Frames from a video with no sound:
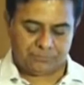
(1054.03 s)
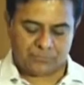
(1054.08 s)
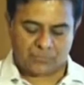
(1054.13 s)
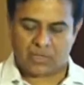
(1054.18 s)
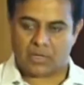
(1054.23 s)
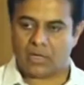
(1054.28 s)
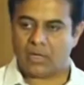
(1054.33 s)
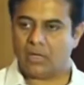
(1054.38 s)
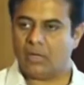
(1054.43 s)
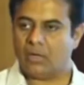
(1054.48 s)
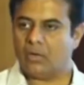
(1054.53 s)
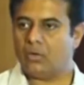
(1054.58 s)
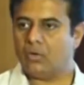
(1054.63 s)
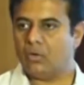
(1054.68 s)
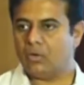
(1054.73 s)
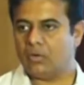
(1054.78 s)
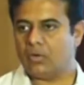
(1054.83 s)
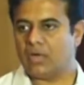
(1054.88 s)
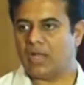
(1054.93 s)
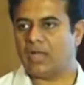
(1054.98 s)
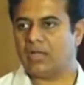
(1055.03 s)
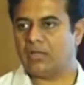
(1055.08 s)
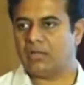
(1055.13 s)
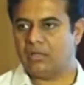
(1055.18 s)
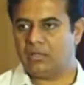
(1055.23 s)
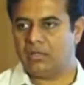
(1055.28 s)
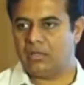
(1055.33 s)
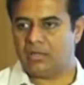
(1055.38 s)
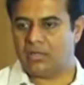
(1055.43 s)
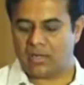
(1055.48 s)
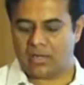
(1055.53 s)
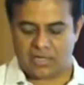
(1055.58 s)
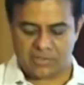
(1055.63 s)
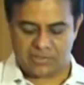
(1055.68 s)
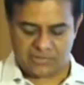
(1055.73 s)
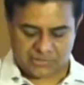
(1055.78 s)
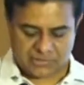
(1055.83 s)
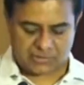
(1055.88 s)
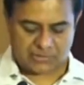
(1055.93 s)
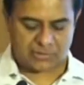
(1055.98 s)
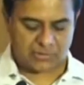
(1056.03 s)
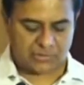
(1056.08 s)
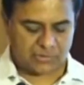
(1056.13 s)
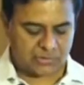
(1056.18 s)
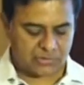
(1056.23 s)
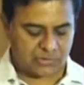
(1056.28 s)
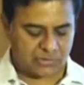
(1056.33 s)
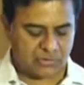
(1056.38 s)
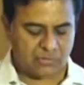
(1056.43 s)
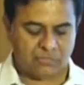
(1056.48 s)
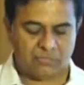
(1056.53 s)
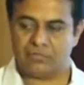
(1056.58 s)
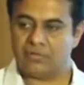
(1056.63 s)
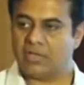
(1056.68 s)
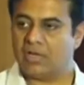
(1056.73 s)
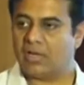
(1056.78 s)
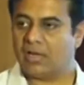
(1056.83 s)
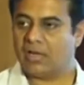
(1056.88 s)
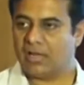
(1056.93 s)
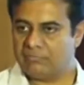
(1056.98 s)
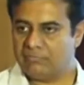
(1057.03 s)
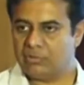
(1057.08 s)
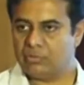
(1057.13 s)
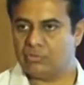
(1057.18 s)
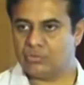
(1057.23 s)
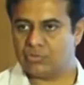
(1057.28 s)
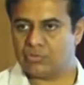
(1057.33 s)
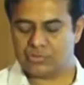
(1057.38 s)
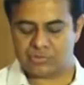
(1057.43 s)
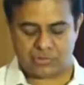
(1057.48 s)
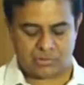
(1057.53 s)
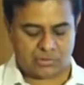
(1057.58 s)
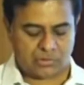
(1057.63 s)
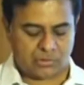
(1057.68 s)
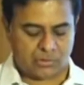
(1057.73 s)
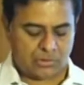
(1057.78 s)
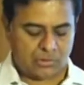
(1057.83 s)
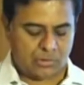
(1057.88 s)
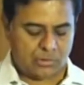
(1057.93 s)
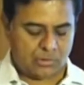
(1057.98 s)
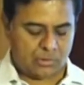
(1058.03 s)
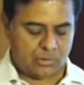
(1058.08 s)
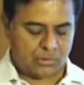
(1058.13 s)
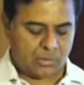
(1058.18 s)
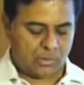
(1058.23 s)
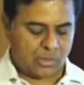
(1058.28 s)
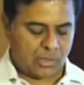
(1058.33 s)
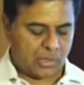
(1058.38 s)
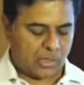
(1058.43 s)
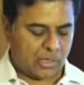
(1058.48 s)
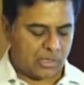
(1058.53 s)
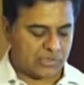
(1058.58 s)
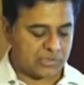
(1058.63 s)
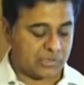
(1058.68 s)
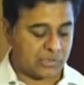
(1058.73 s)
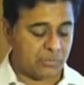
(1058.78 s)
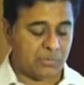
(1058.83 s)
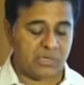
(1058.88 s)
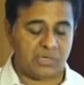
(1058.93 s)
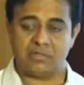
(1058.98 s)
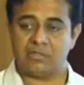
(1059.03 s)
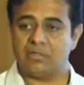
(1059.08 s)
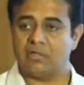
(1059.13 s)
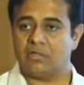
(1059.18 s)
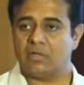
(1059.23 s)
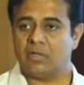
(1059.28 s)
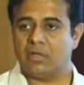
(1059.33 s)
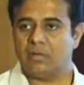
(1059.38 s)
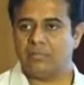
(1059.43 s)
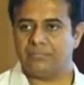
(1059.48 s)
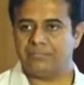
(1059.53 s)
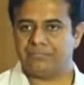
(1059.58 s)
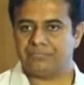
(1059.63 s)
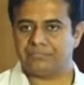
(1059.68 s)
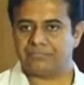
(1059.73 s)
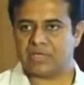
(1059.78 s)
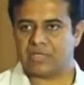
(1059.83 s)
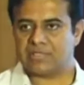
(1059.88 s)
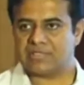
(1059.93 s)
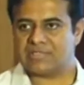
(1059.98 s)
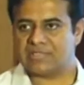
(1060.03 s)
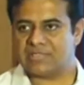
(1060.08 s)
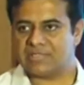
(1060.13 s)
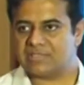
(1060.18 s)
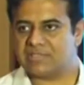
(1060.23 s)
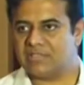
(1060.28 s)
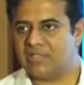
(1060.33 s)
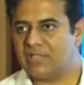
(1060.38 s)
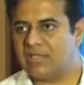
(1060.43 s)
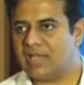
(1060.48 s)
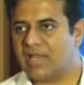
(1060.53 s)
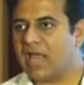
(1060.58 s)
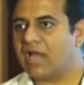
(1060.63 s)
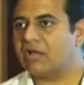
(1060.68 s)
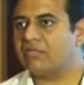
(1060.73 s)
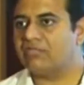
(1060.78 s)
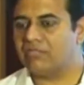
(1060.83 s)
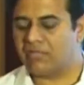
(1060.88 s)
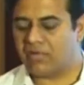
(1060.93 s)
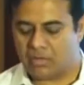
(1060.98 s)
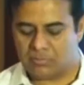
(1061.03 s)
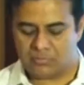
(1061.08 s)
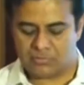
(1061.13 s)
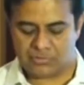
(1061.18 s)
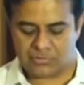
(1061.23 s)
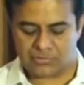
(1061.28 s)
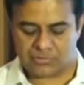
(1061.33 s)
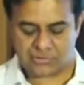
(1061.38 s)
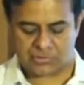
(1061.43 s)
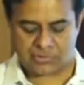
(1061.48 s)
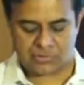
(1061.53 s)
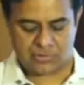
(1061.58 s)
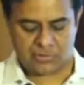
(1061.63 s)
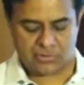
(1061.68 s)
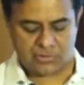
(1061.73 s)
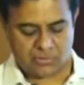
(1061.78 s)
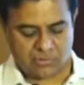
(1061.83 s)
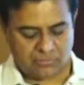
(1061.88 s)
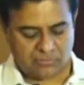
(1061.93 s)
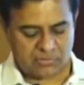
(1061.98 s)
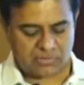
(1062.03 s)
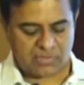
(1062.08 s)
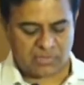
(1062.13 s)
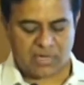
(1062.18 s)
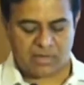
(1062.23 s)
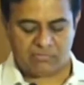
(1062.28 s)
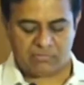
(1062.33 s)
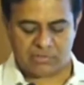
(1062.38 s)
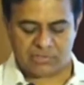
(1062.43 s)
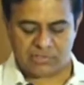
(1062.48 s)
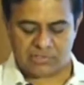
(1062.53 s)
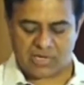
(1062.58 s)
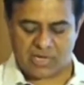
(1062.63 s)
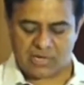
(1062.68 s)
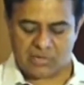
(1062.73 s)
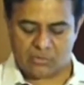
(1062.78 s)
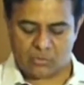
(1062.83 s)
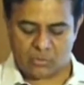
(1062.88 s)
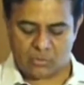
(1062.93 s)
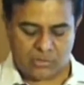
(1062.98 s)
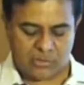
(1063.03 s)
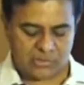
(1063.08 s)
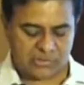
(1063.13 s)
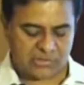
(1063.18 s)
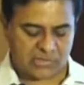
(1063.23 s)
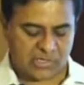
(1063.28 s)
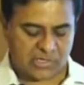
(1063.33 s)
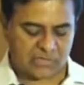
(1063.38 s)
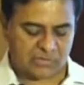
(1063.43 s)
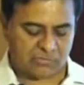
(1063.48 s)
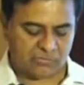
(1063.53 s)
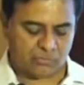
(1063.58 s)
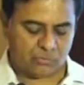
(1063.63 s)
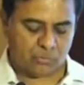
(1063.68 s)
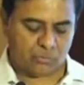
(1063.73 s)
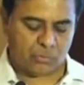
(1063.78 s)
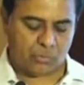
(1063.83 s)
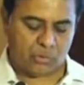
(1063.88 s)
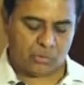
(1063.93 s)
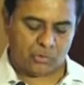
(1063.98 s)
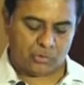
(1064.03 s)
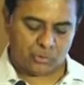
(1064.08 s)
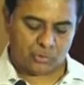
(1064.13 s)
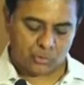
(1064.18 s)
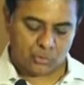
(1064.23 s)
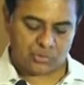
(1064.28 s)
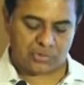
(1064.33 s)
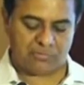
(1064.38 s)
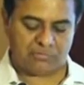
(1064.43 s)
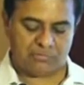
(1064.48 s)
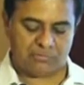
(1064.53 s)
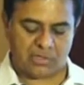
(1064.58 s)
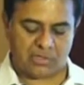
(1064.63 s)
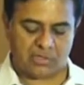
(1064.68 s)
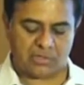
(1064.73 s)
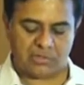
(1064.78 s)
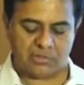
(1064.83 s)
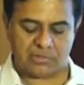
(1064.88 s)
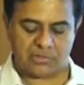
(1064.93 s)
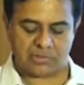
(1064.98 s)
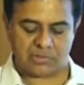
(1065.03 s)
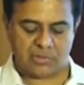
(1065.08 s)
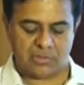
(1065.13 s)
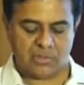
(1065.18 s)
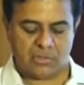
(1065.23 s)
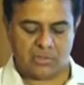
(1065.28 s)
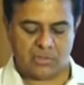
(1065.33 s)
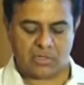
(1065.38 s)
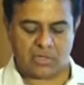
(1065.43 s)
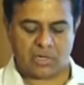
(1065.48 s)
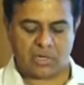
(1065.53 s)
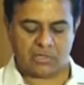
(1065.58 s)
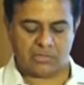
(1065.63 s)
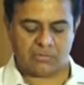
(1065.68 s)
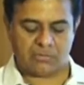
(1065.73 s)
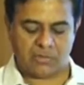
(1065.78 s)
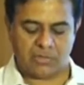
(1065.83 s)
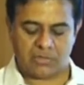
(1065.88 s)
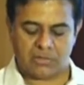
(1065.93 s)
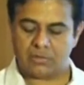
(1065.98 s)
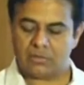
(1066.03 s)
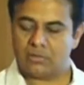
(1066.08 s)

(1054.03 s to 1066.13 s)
on agri and allied sectors for their livelihoods. An estimated 60 lakh farmers with an average land holding size of 2.27 acres cultivate